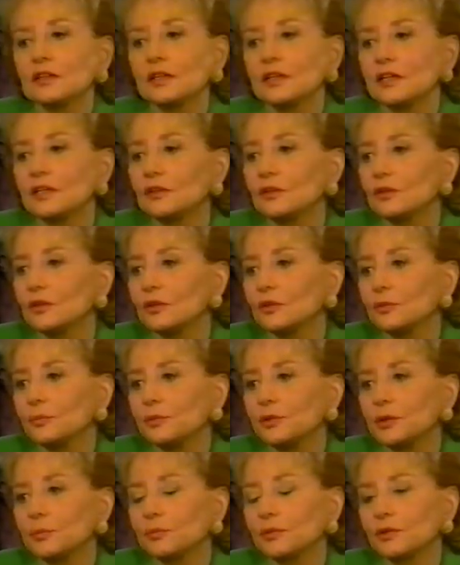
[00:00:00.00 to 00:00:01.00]
to hate all the
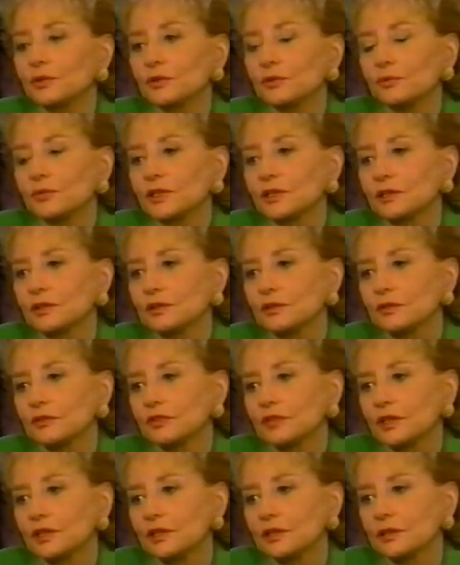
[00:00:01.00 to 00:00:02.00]
people your
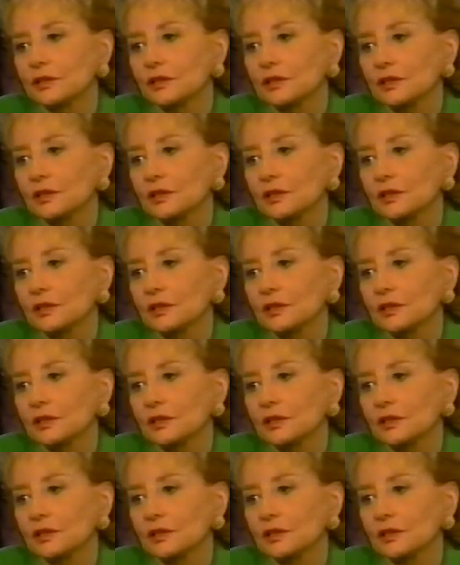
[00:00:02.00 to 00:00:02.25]
relatives hate.